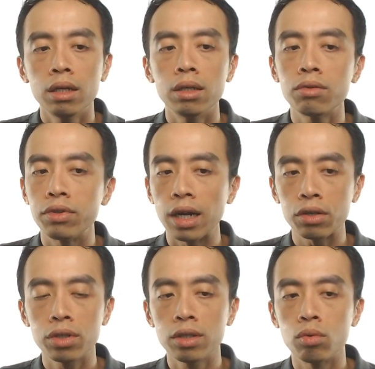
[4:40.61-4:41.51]
This
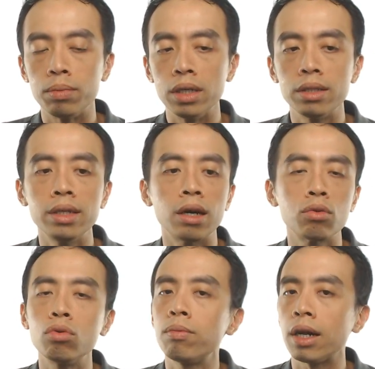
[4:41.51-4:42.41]
reduction will be
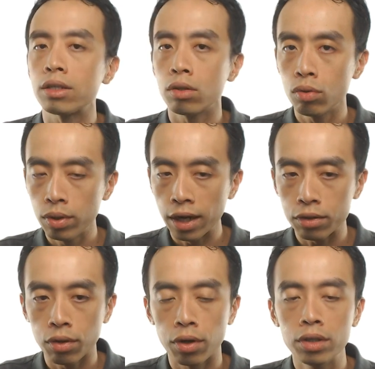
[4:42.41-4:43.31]
Cl2 plus 2
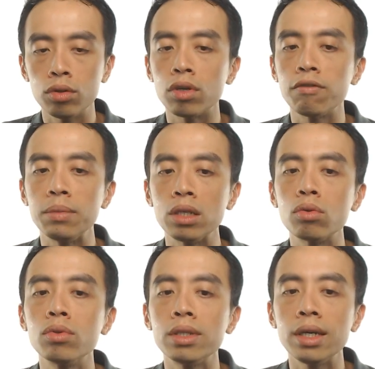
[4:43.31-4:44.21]
electron to give me
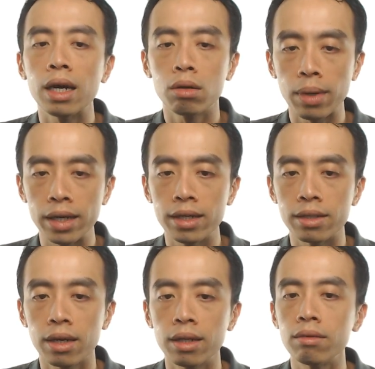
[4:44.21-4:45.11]
2Cl minus.
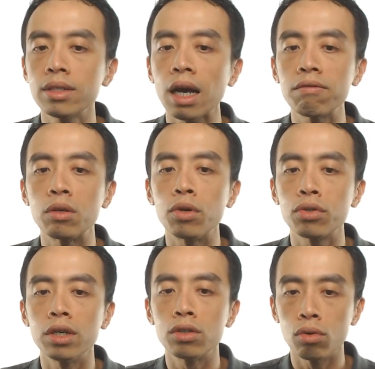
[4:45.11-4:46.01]
Now this half
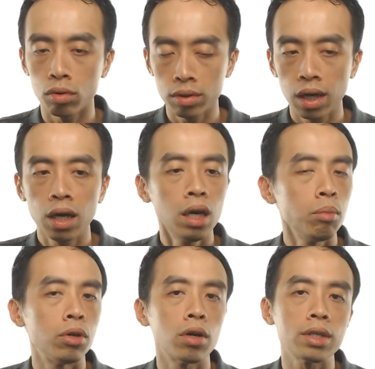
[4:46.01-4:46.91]
equation is known.
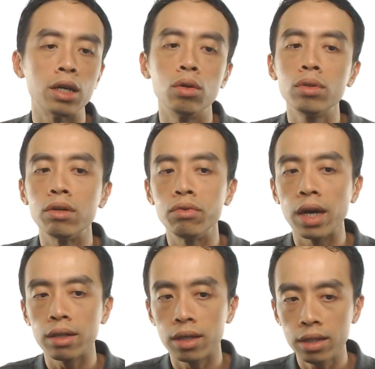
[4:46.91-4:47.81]
Because I know the
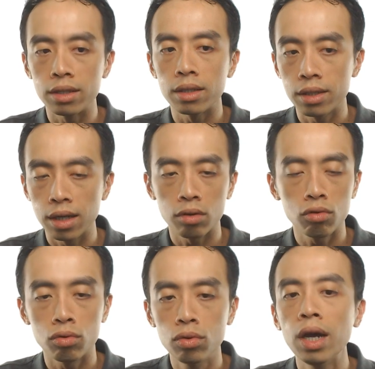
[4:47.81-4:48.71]
reactant is
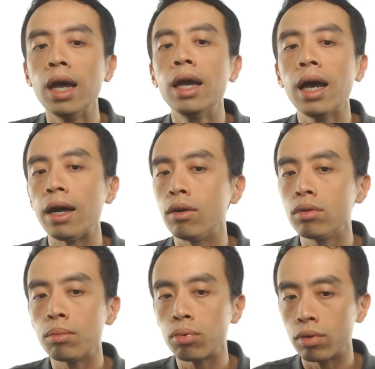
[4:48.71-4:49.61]
Cl2, I know
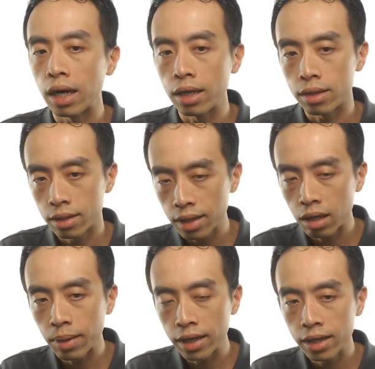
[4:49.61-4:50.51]
the product is Cl
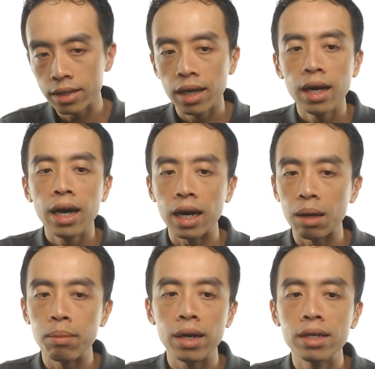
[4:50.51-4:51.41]
minus, I
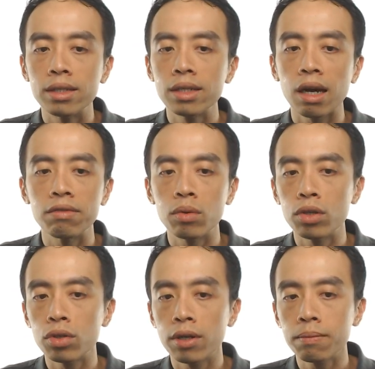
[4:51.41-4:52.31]
can balance this half
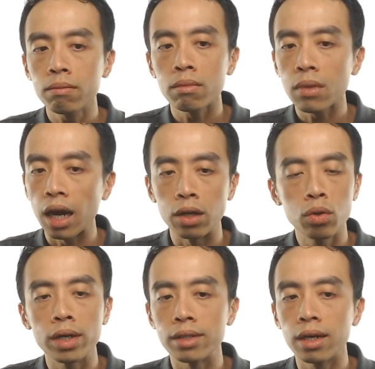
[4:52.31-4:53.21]
equation. I know
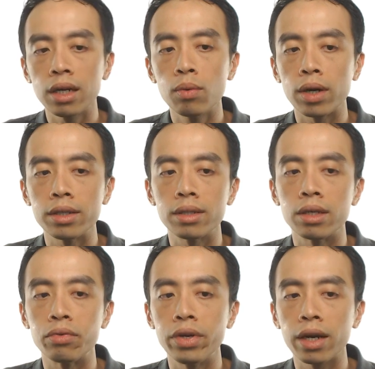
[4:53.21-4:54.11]
exactly what is
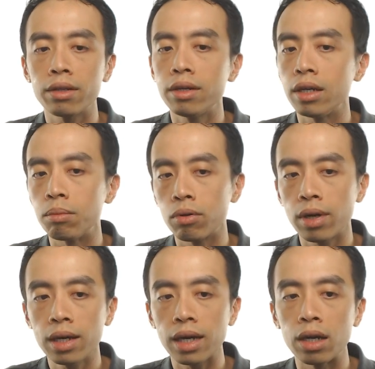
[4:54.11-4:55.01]
the reactant and the
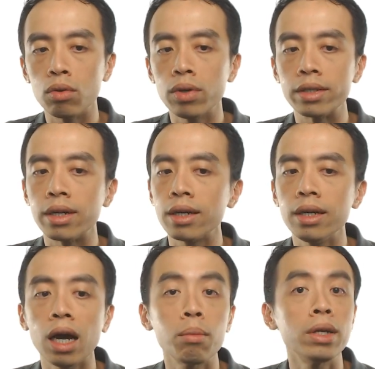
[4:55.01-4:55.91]
product. I know exactly
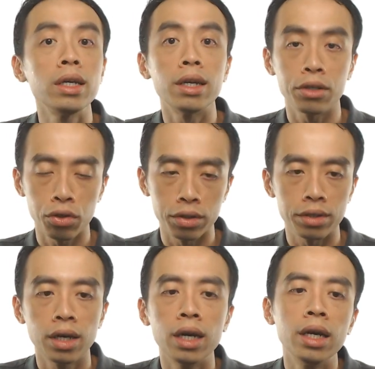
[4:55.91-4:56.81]
how many
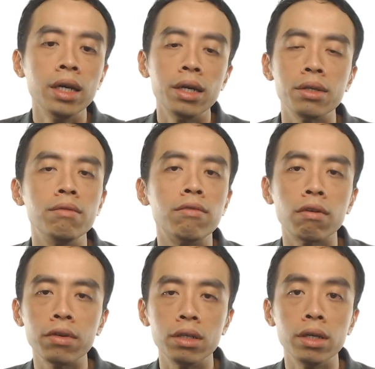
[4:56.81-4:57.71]
electrons is
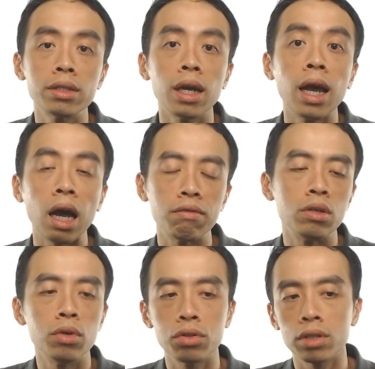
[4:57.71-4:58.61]
involved in this half
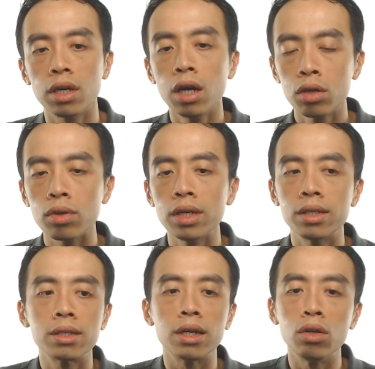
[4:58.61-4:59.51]
equation. So this
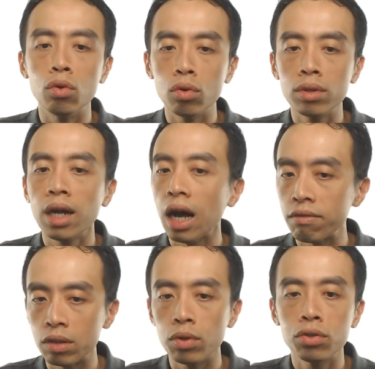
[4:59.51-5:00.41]
is the known half
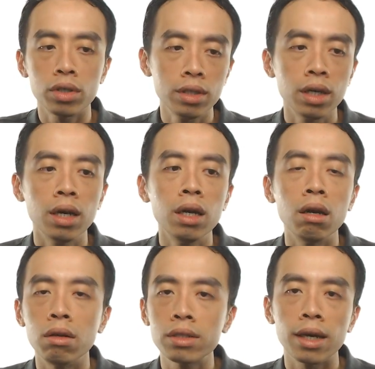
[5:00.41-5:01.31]
equation.
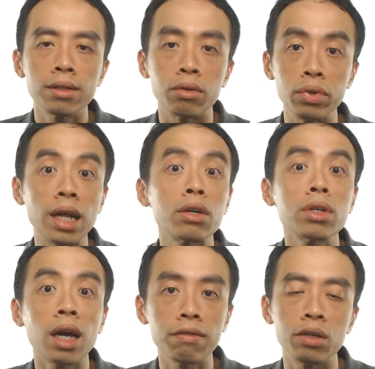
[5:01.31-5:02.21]
In this case, the
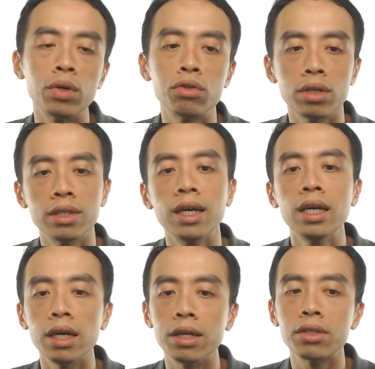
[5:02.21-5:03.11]
reduction half equation
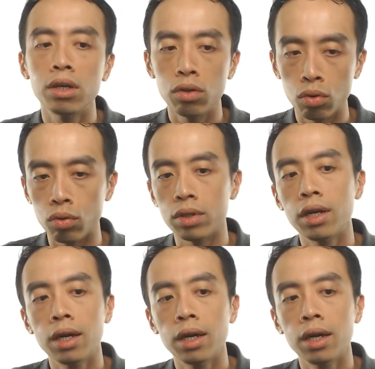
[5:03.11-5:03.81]
is known.